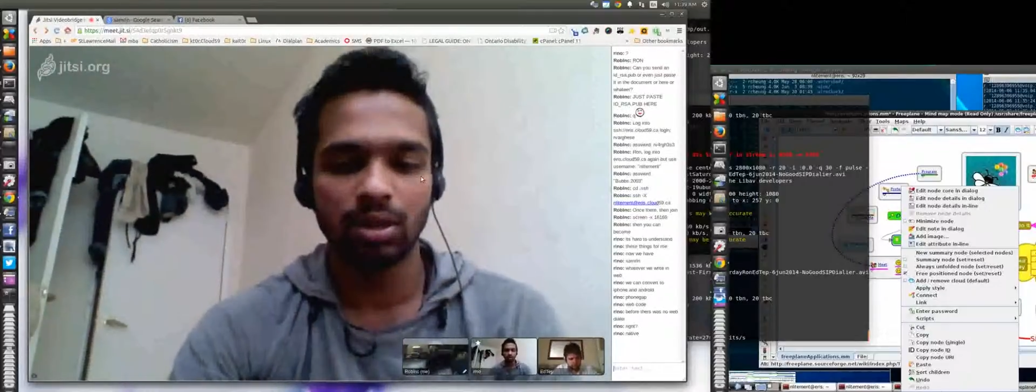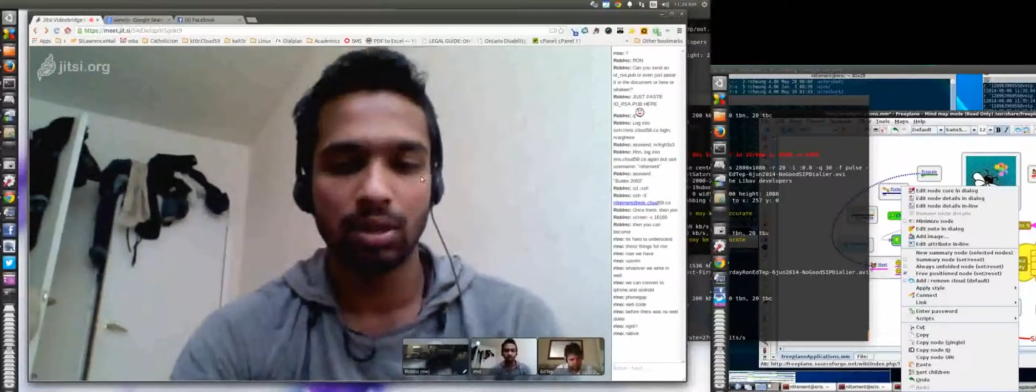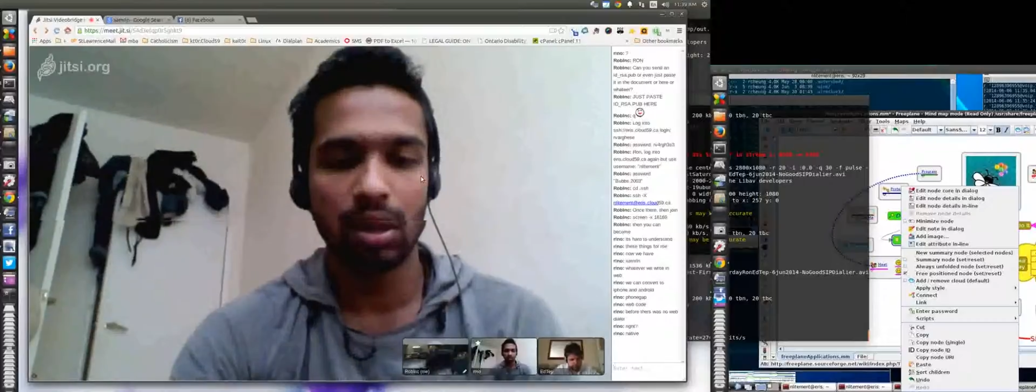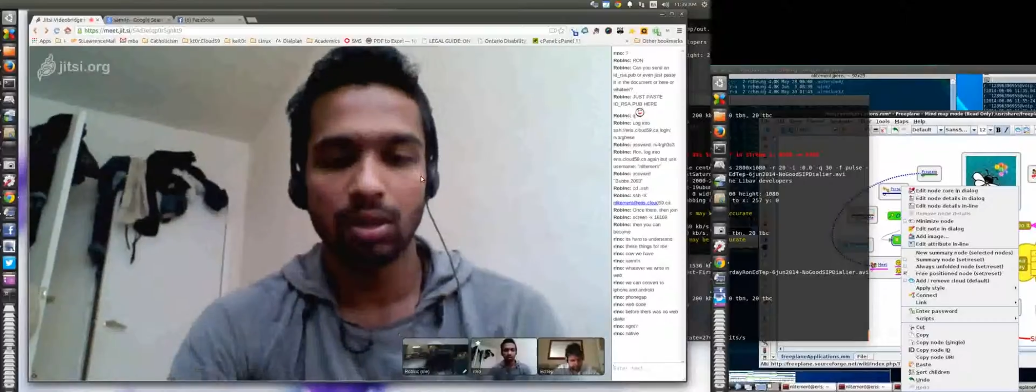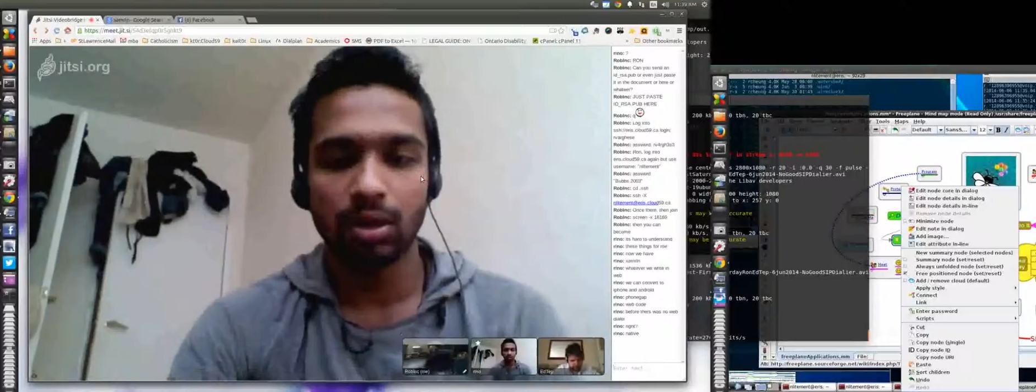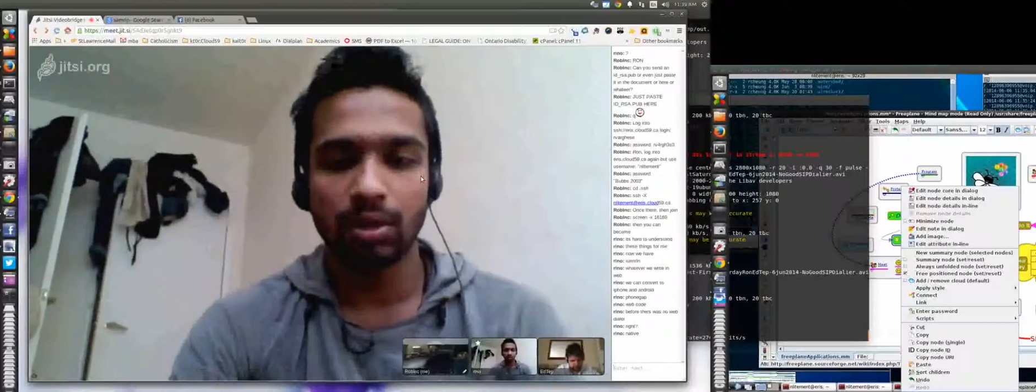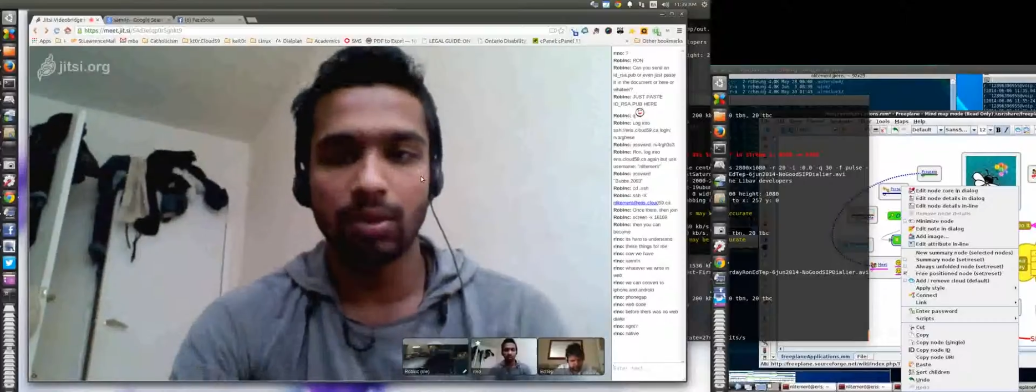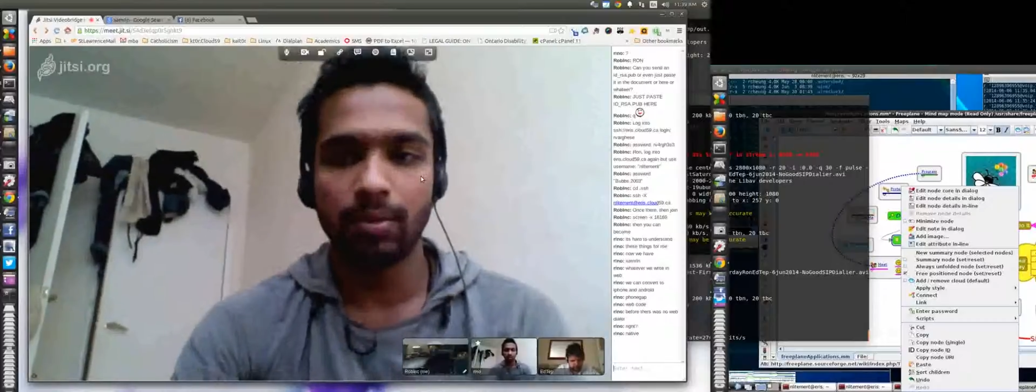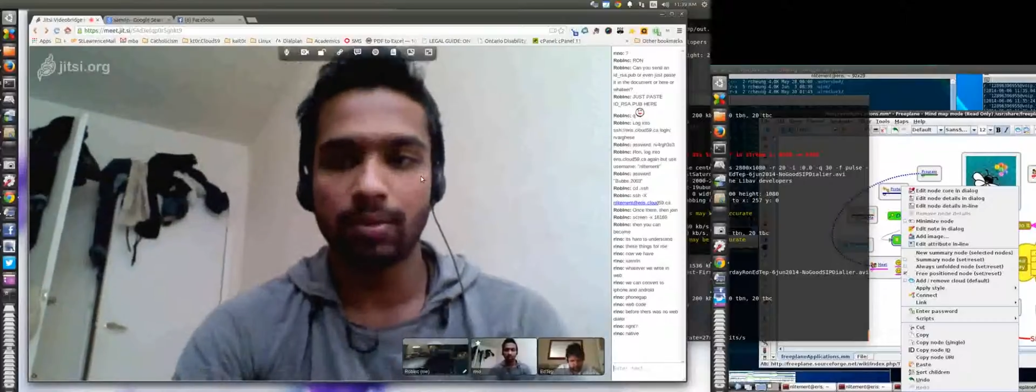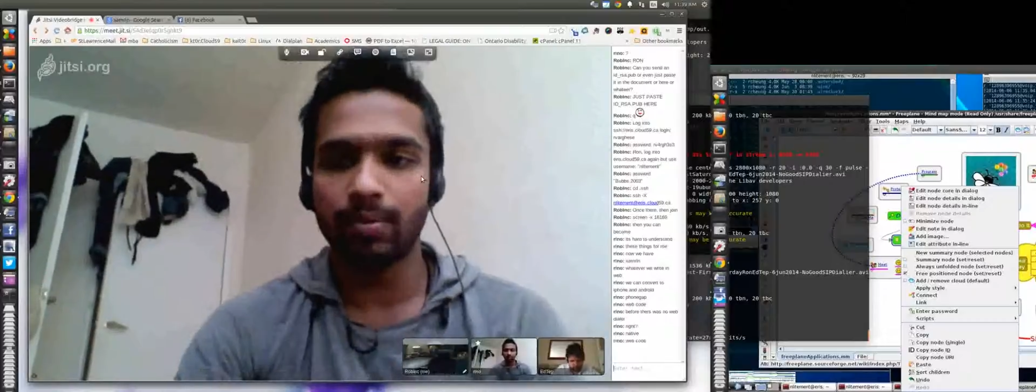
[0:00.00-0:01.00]
But then so you
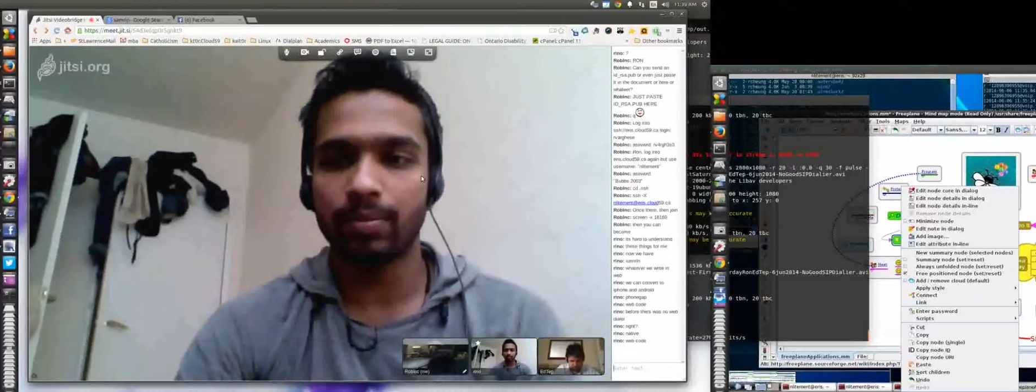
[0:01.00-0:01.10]
said the